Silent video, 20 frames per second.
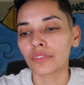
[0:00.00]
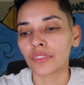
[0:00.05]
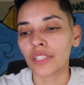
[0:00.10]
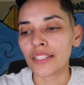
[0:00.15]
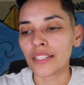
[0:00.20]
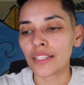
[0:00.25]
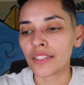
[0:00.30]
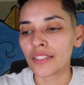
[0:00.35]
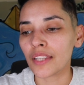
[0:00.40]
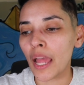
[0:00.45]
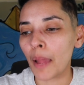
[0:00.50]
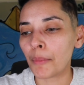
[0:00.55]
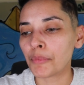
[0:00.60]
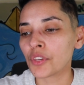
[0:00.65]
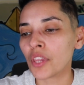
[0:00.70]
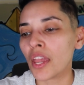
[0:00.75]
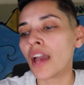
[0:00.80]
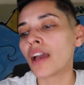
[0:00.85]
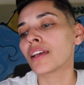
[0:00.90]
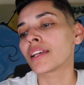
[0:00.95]
That's his
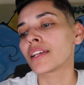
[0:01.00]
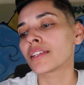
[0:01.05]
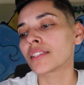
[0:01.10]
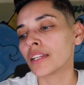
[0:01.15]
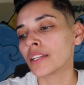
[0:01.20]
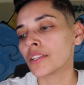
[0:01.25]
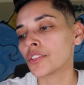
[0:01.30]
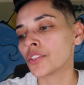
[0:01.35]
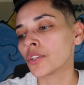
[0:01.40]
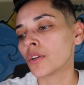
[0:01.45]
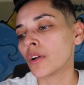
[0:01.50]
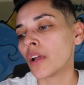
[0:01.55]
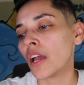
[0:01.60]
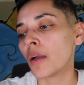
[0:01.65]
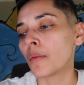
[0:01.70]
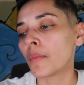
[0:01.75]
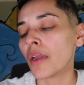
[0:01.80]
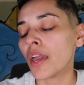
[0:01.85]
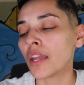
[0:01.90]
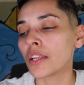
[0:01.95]
Snapchat, his
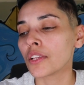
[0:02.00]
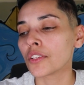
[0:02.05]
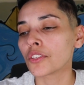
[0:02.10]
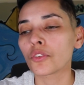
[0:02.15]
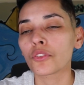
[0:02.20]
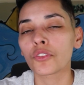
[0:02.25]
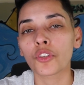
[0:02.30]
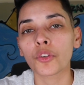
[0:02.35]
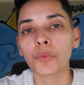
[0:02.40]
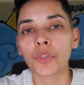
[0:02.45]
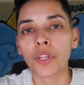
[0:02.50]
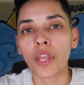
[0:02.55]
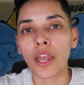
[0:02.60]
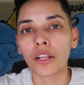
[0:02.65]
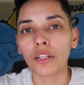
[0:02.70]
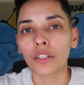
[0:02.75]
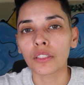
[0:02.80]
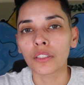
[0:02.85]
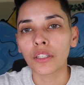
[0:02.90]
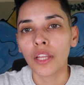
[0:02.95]
Instagram, and his YouTube
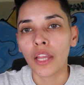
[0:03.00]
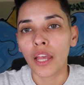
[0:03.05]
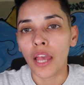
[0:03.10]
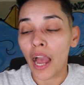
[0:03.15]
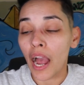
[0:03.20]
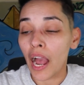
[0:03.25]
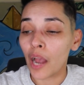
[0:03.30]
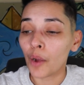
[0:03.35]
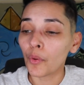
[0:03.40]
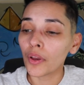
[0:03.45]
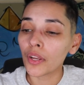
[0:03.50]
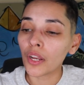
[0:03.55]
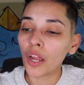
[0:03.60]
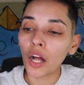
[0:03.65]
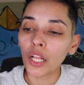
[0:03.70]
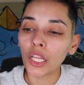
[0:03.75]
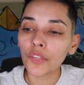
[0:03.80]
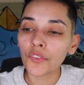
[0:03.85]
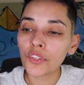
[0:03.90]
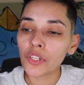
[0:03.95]
channel. I want
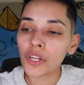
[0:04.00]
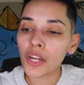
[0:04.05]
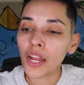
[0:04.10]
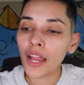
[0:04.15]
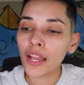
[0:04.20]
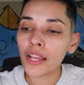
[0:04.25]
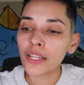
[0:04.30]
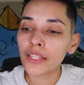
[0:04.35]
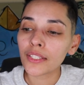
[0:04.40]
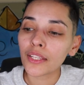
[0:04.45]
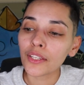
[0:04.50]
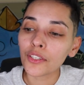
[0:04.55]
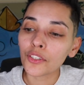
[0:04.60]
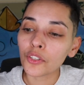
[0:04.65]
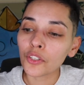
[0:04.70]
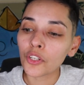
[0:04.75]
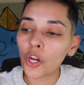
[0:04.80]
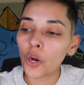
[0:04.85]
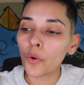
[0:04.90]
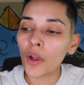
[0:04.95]
all of you guys
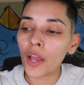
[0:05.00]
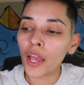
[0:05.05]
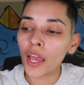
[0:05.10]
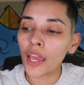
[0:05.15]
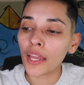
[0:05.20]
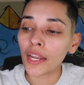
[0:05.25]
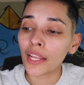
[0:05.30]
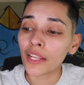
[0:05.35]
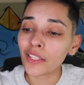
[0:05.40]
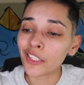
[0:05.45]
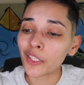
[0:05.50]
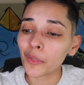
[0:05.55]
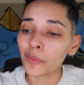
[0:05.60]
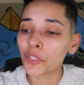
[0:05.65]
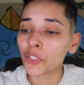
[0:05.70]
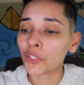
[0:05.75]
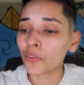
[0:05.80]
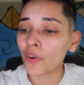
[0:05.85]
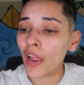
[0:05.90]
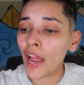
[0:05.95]
to go ahead and
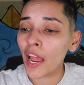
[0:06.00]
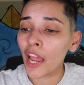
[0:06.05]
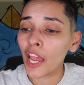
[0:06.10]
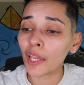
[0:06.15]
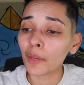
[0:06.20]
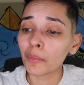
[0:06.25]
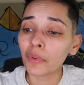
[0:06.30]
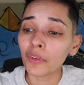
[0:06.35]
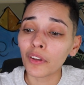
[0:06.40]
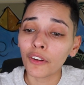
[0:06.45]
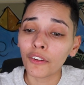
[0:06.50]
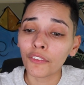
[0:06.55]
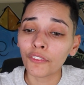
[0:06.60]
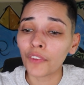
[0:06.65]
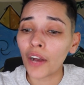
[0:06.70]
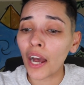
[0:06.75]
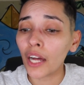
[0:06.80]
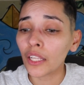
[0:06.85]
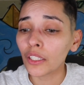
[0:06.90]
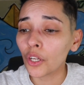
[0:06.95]
subscribe,
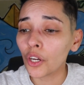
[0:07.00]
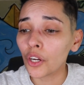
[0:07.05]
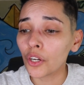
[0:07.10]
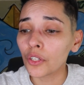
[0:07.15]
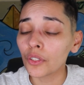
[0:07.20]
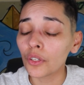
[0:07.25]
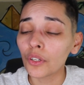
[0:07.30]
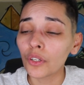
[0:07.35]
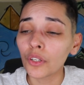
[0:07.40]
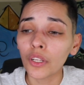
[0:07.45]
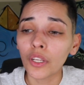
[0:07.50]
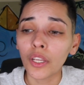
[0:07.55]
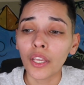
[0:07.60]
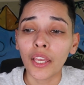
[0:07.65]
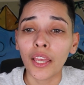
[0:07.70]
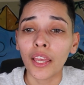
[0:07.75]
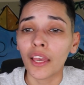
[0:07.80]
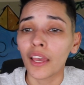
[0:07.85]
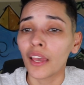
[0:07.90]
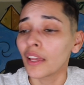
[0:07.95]
follow,
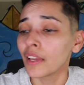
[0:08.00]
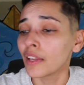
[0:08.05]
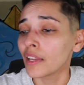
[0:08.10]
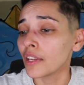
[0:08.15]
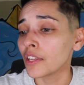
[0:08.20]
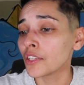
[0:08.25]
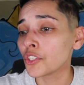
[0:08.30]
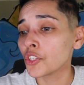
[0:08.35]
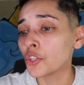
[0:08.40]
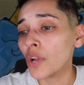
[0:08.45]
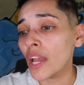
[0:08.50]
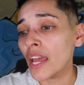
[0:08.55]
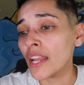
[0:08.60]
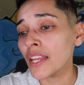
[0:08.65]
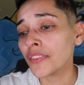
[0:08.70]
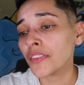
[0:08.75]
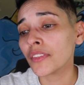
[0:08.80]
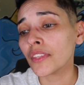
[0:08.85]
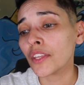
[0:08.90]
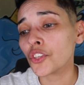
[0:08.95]
and do
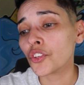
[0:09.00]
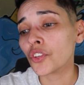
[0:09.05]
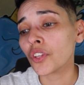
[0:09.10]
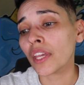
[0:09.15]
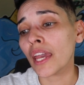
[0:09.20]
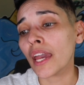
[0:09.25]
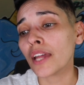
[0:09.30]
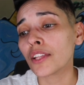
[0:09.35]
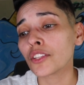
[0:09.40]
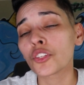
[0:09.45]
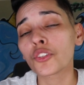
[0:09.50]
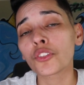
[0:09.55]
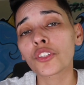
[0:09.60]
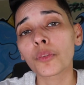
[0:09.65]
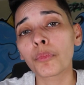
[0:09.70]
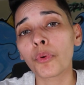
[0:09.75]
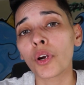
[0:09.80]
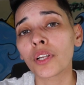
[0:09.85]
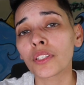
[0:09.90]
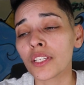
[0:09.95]
anything that you can to
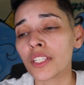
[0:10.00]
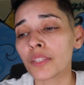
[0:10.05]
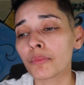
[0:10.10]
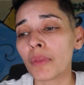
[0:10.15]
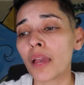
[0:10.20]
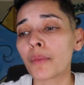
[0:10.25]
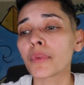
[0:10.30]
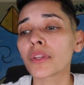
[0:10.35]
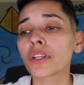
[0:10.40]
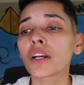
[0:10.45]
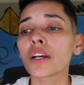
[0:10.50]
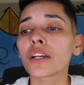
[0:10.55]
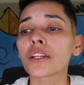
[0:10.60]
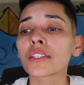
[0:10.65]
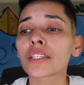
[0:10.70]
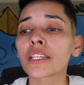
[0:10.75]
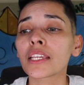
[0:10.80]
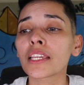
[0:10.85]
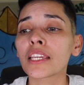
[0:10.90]
support this man, because